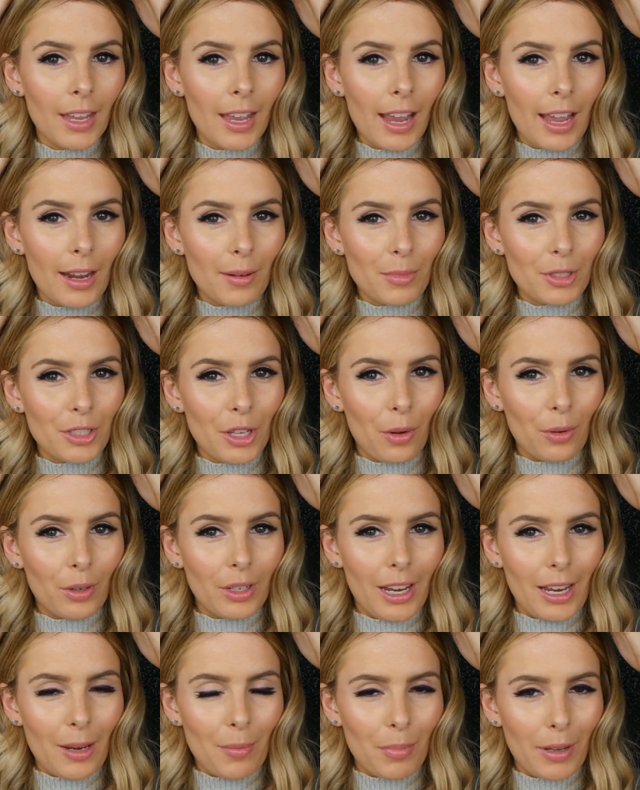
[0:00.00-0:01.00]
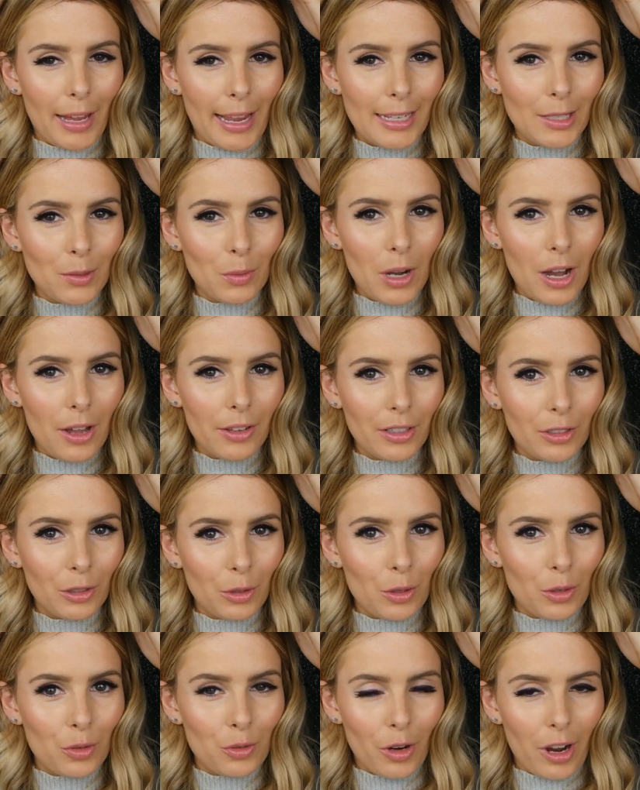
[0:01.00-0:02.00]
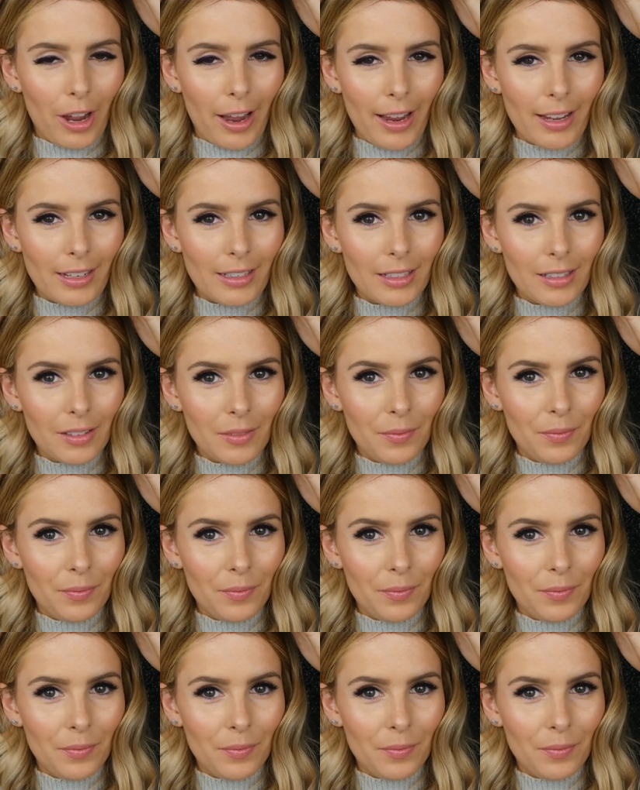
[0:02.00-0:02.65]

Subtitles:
I'm just holding it in place while the glue dries.